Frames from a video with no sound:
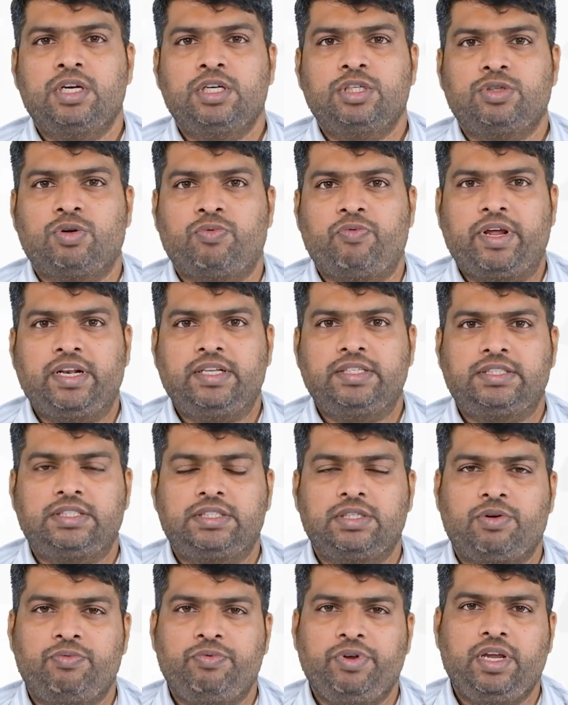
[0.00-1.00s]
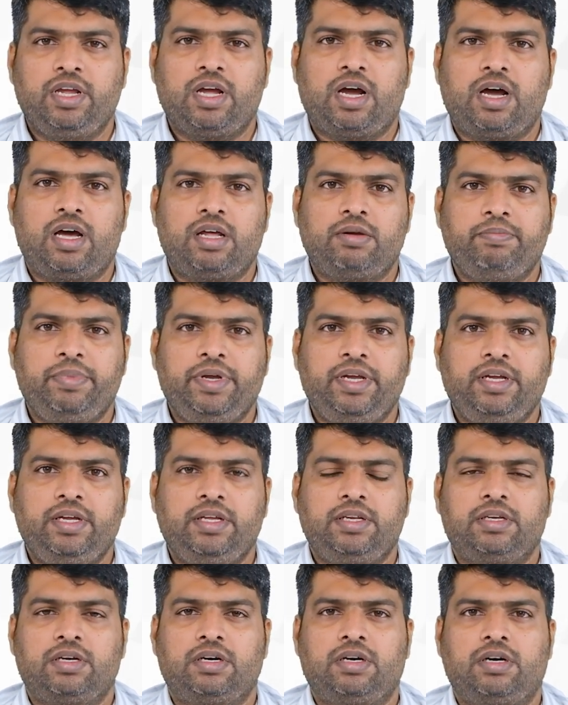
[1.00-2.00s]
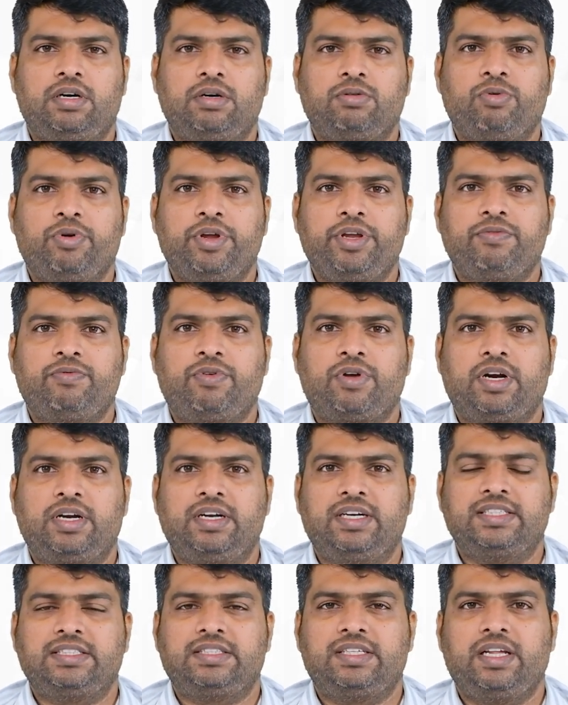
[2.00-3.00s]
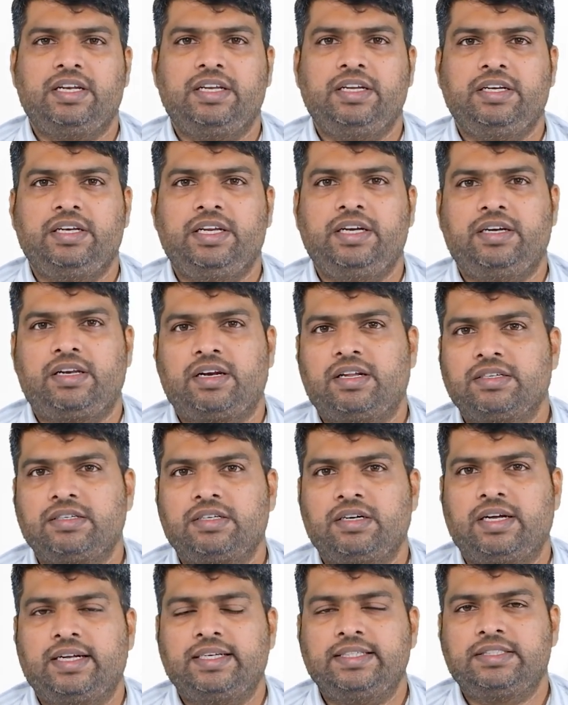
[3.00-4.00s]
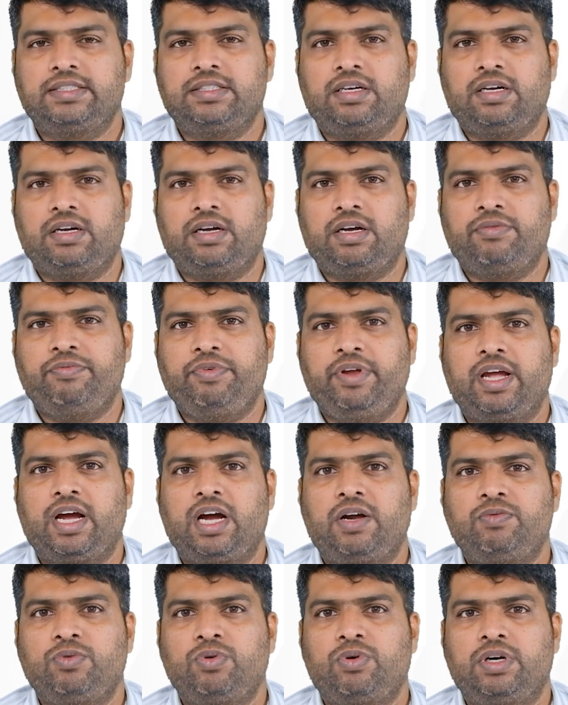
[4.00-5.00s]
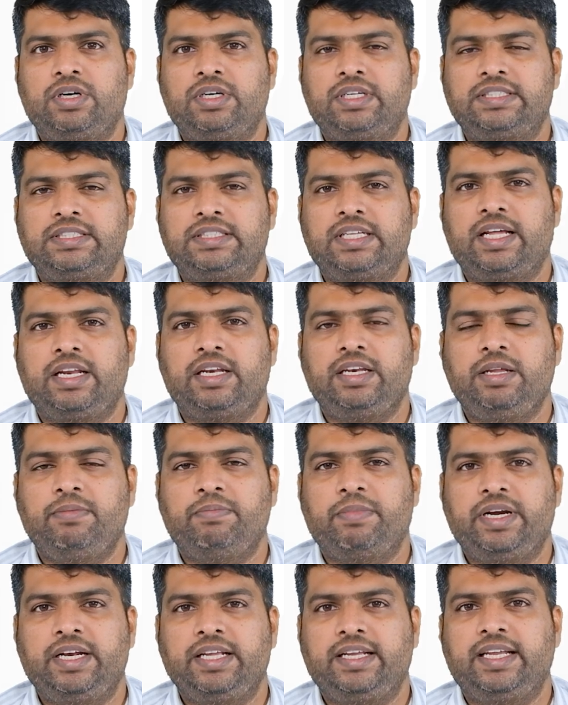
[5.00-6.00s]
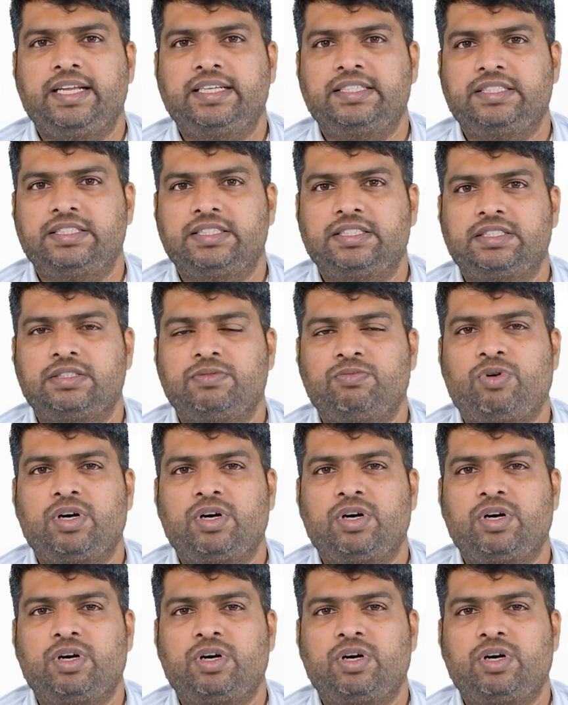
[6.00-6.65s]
So once we are being going for understanding the drug, guys, we have to understand the medications.